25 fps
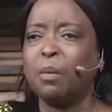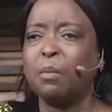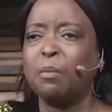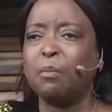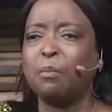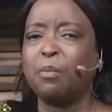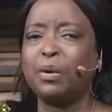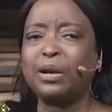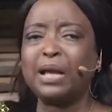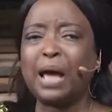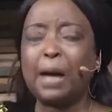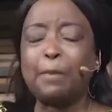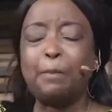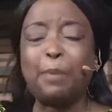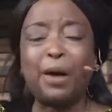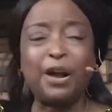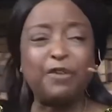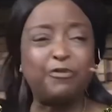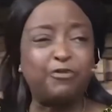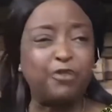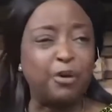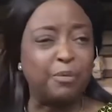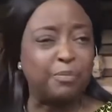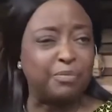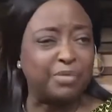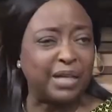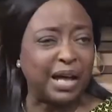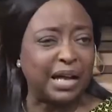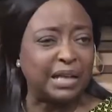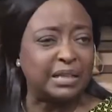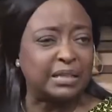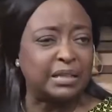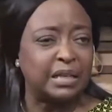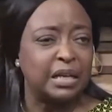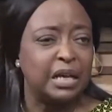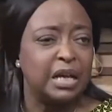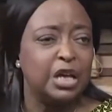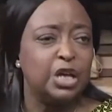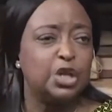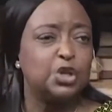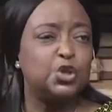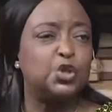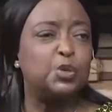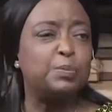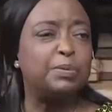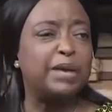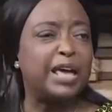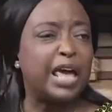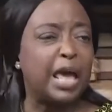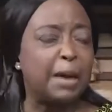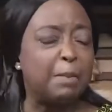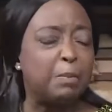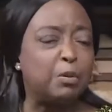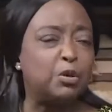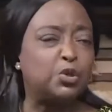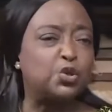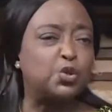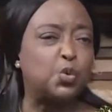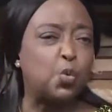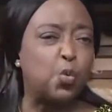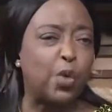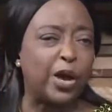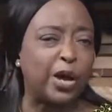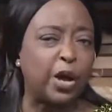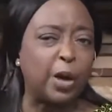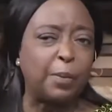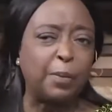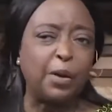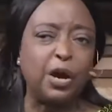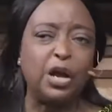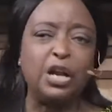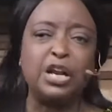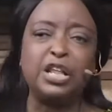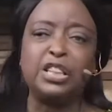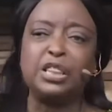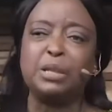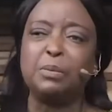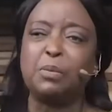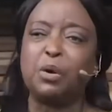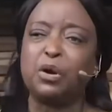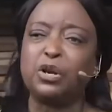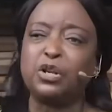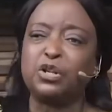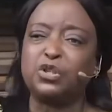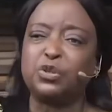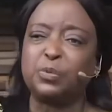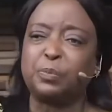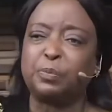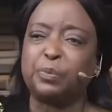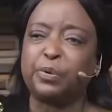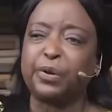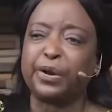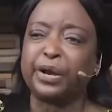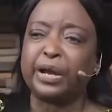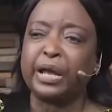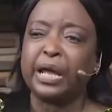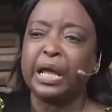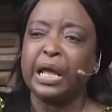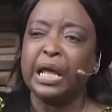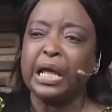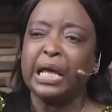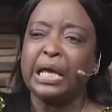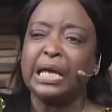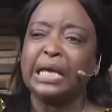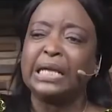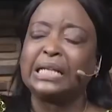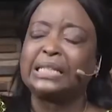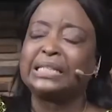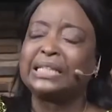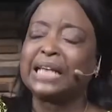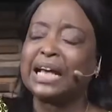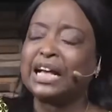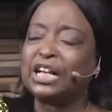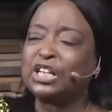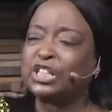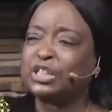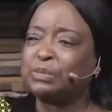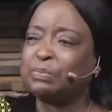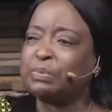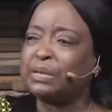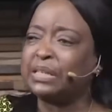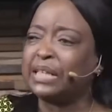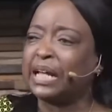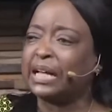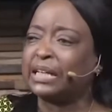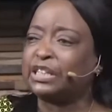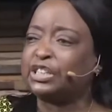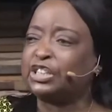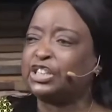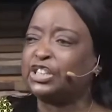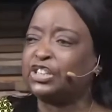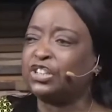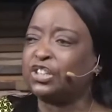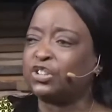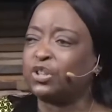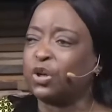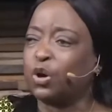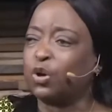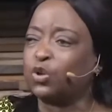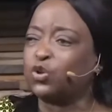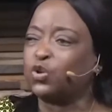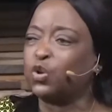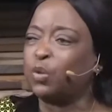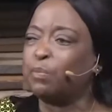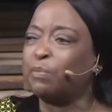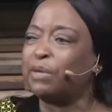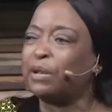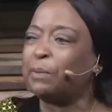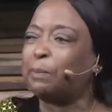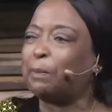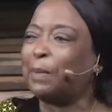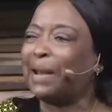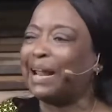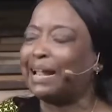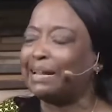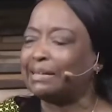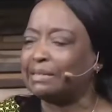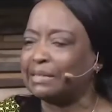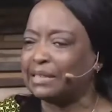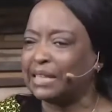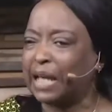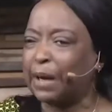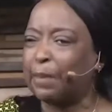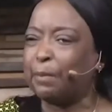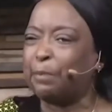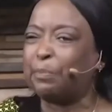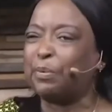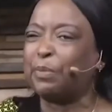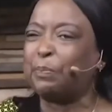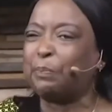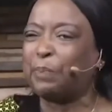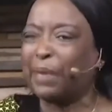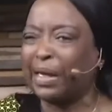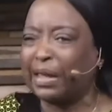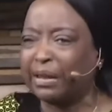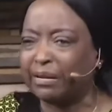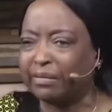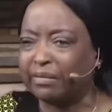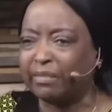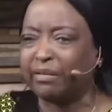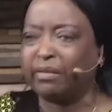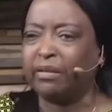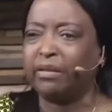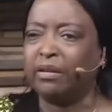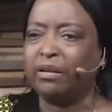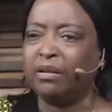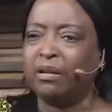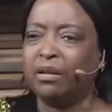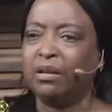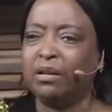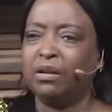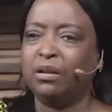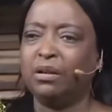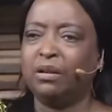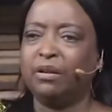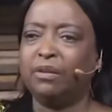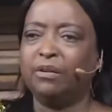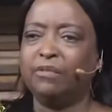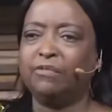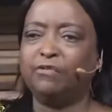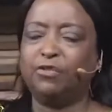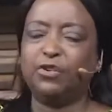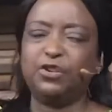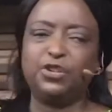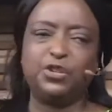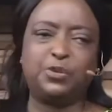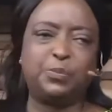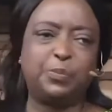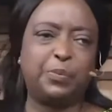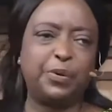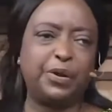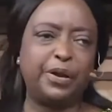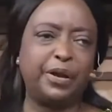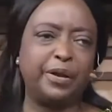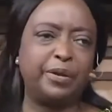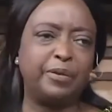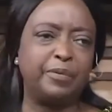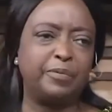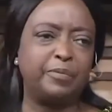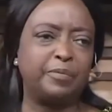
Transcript: But apart from that, to be able to wake up early in the morning to pray, it tells me that Jesus also made plans and prepared for his prayer.